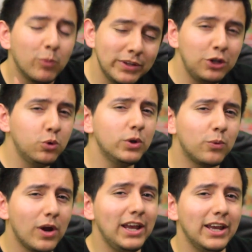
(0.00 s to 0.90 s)
But when they do
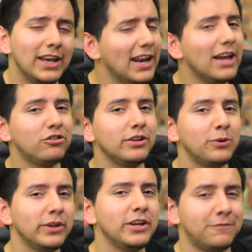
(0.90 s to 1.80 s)
it right, it can
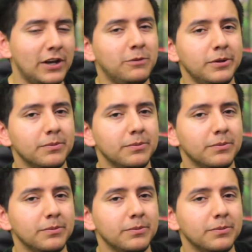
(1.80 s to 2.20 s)
actually really affect